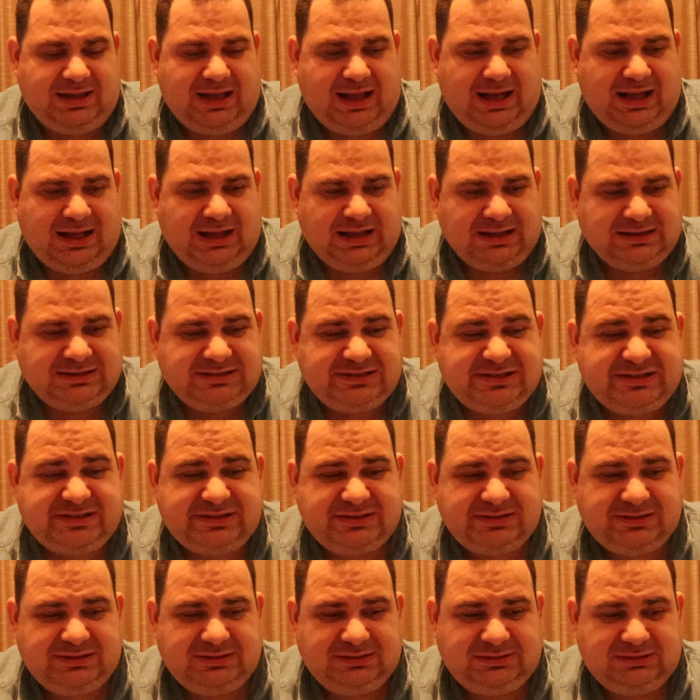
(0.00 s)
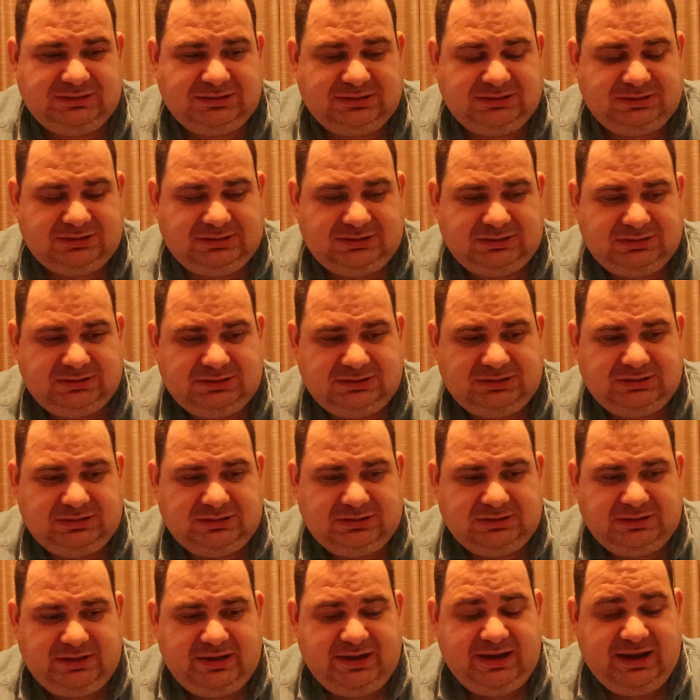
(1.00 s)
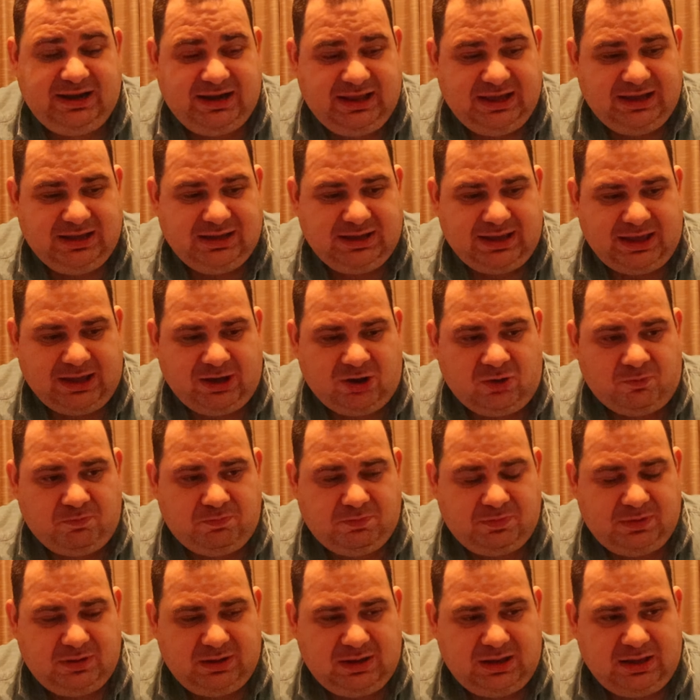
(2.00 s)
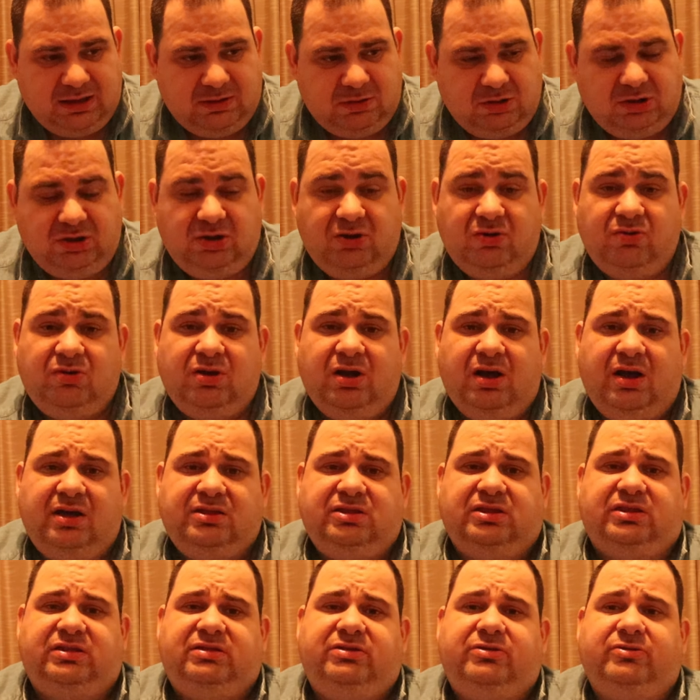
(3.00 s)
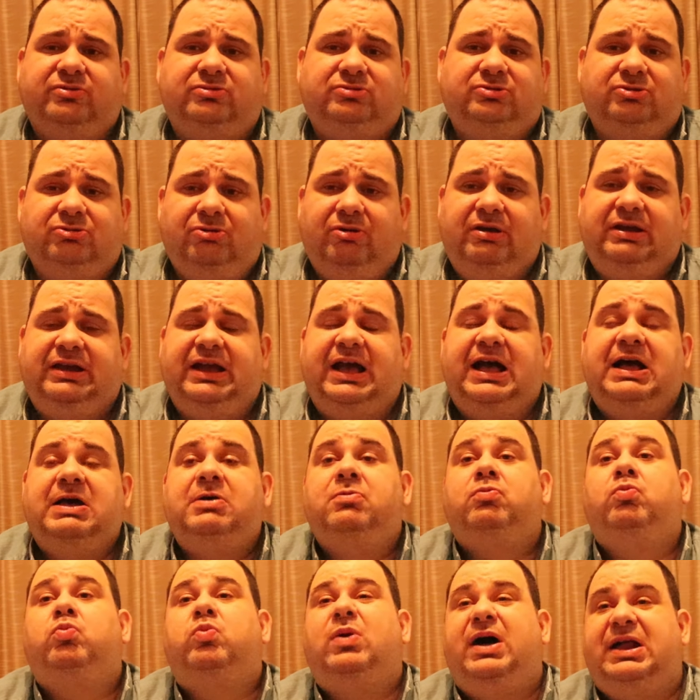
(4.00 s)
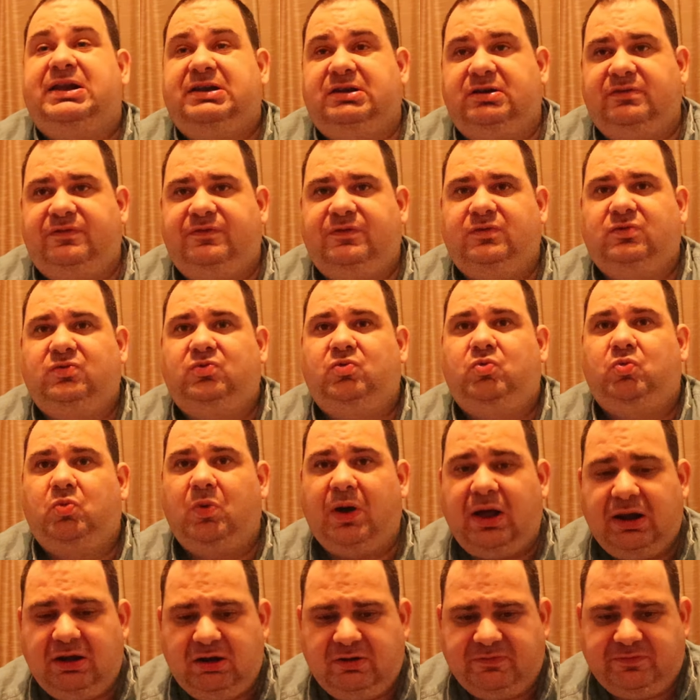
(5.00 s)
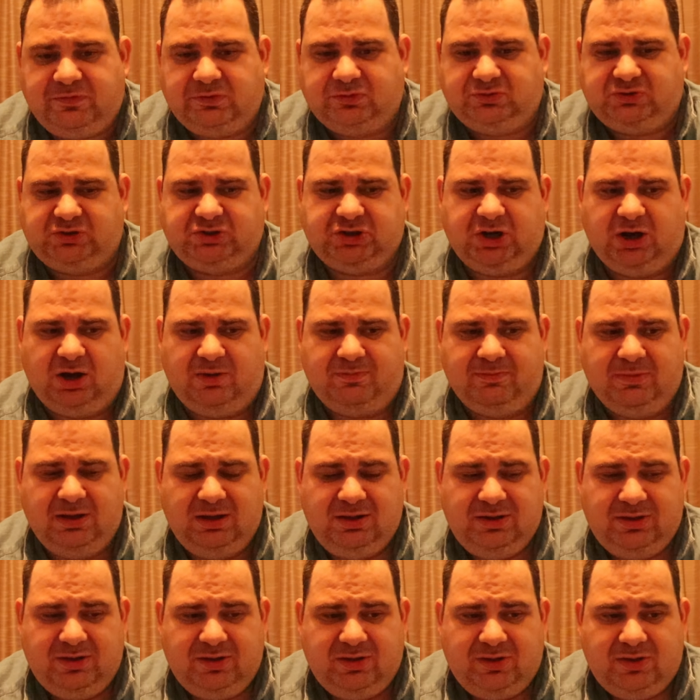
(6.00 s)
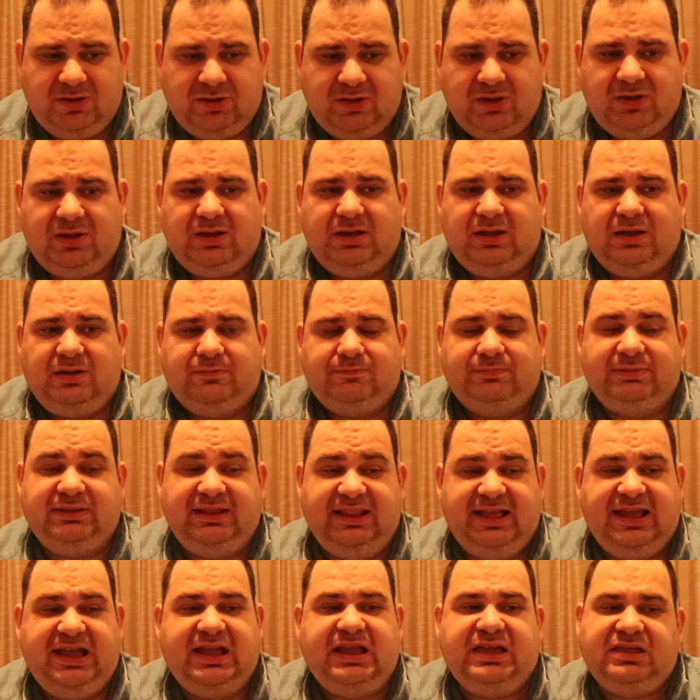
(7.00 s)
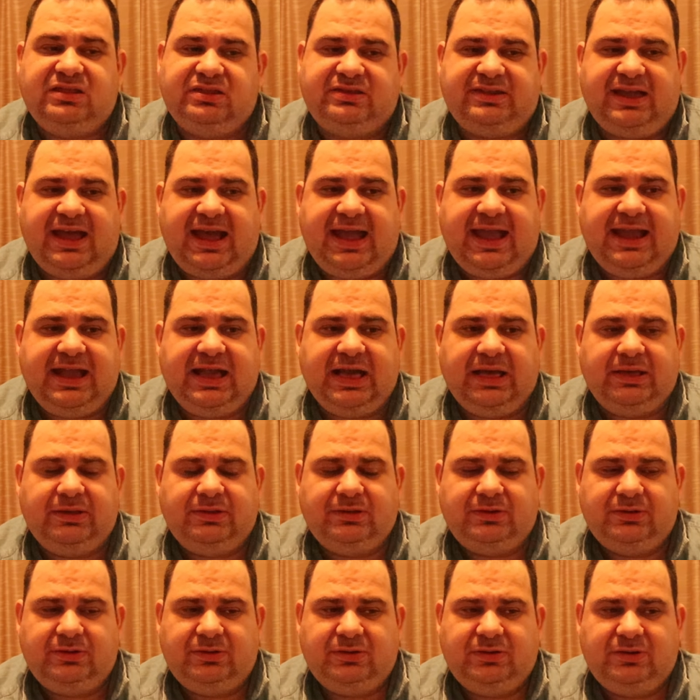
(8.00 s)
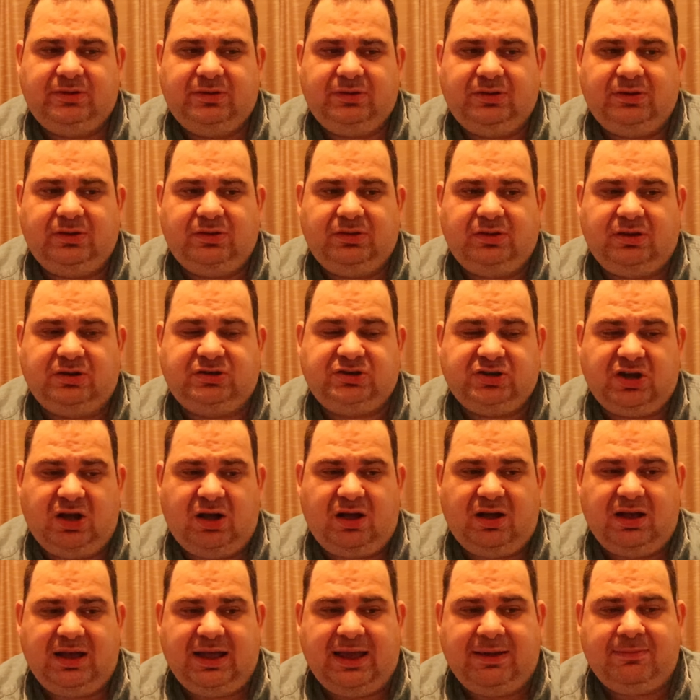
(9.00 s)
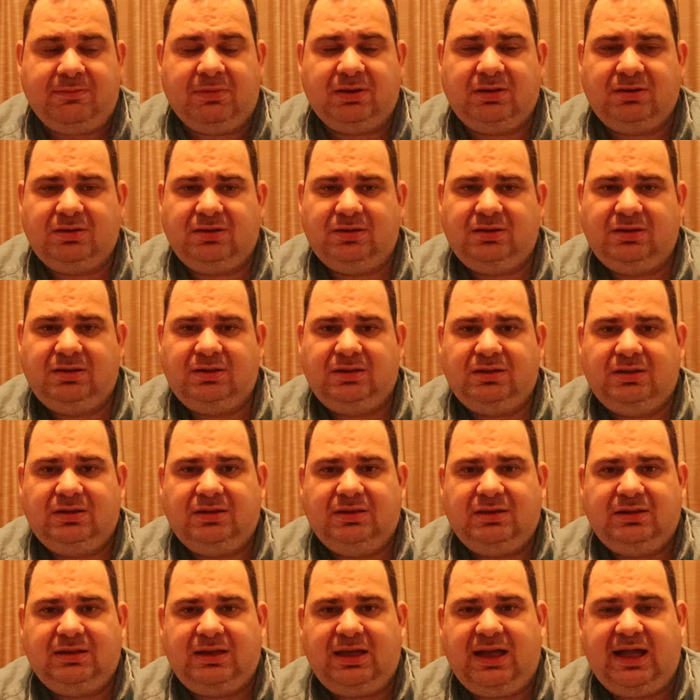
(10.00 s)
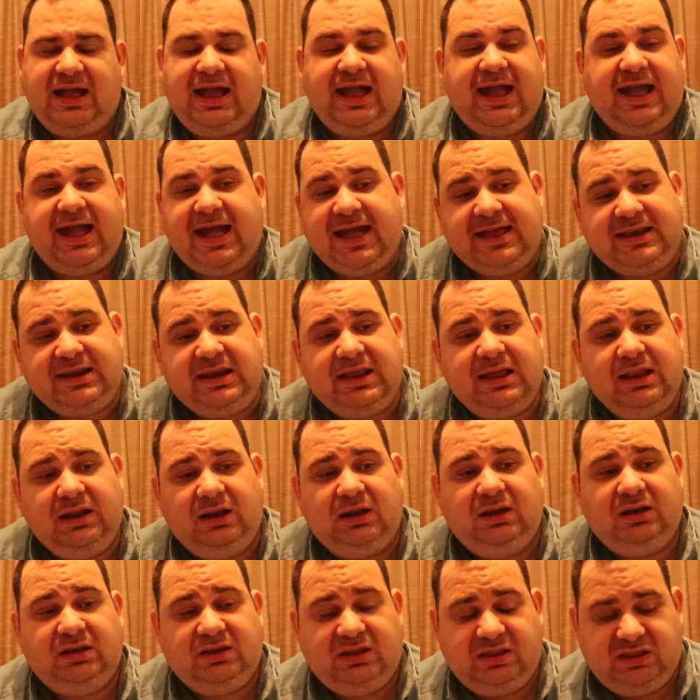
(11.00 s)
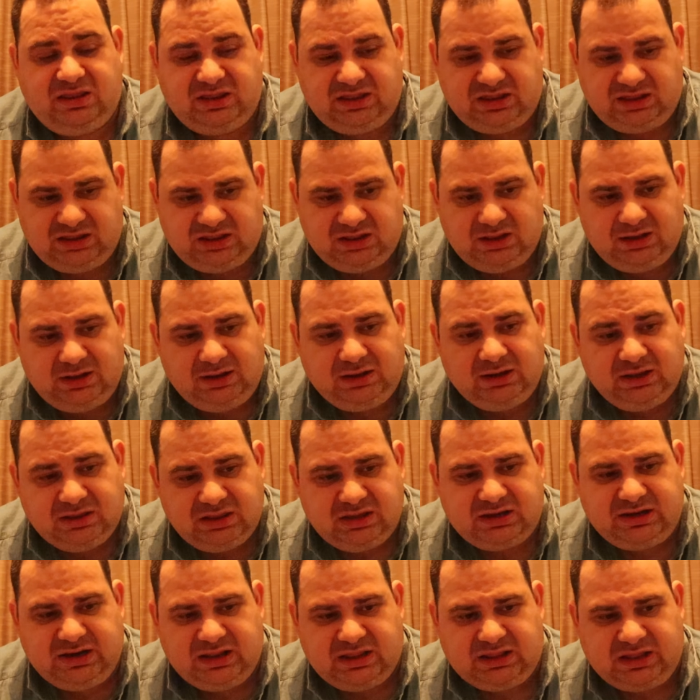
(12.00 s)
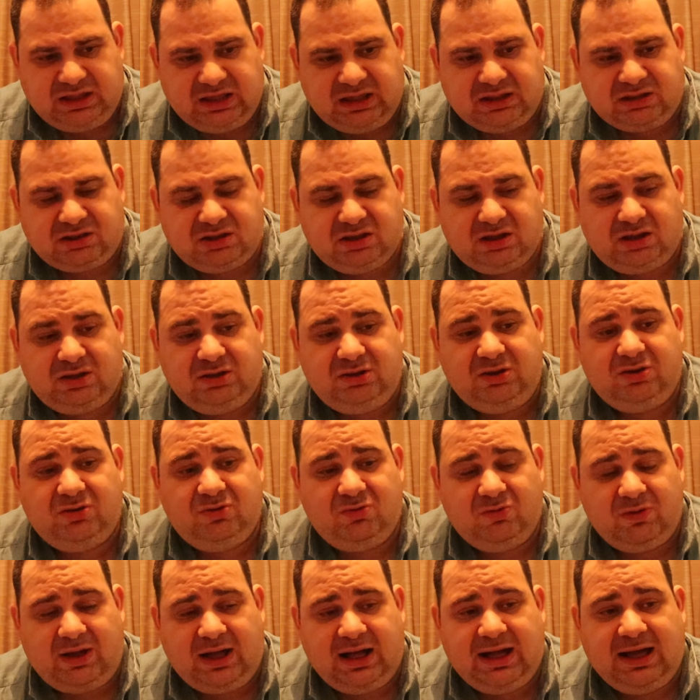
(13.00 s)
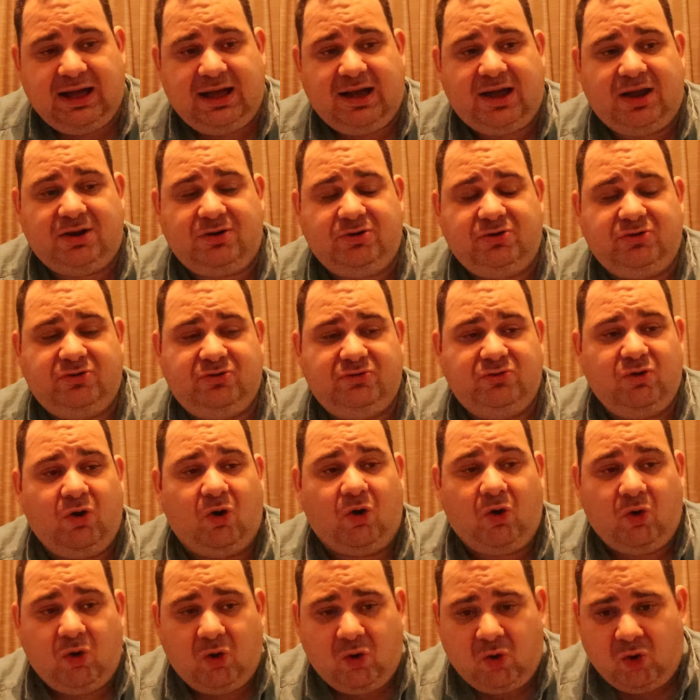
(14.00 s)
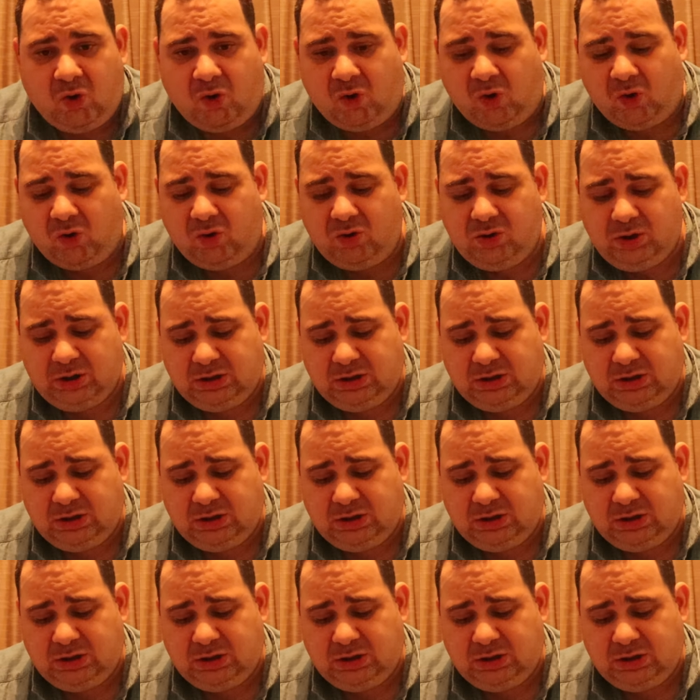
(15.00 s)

aren't needing help, you guys are still doing a wonderful, wonderful job. Please take the time and listen to this. You are all